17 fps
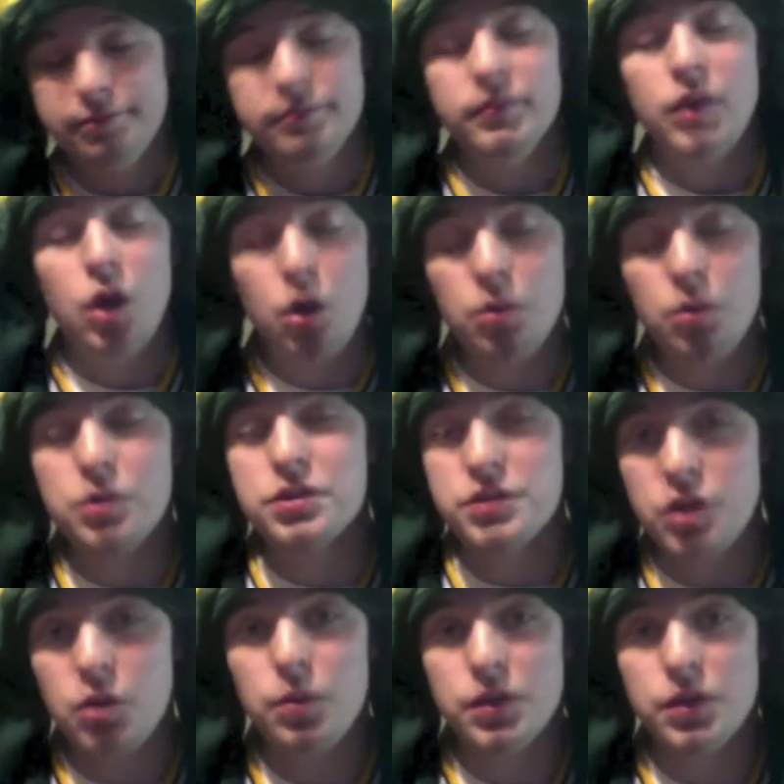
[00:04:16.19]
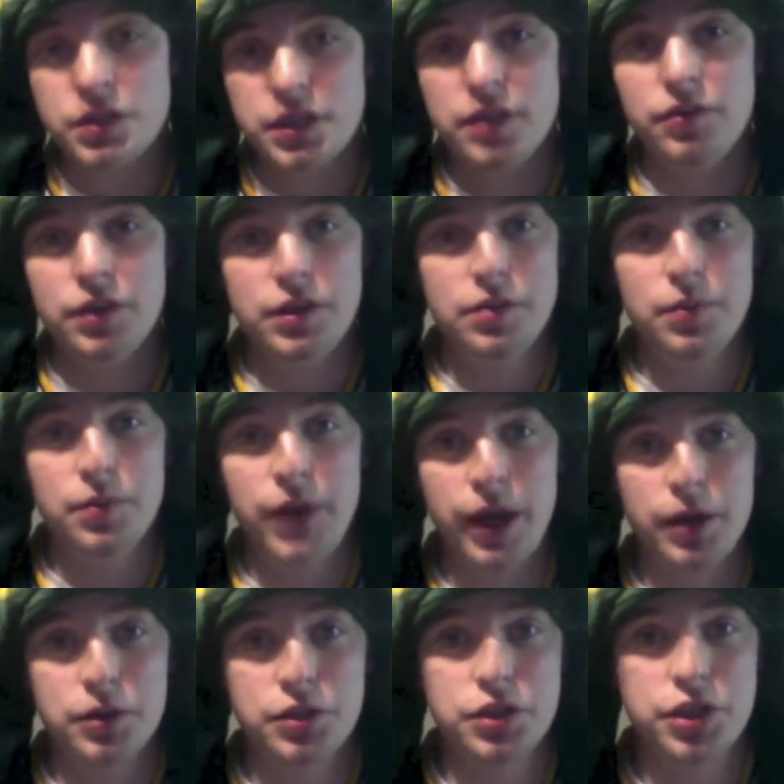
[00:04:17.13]
Almost no one's giving the
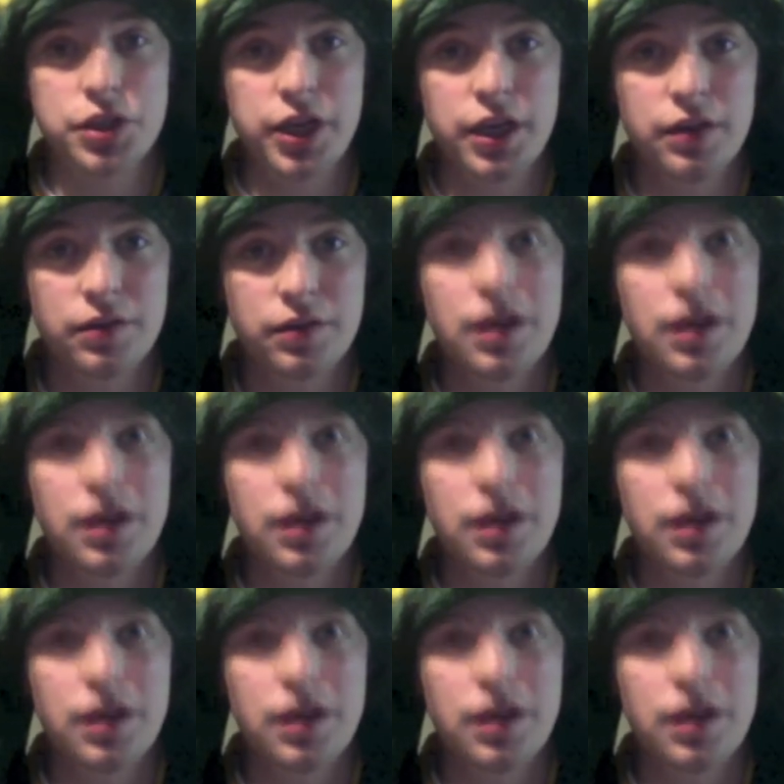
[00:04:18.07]
Packers a chance.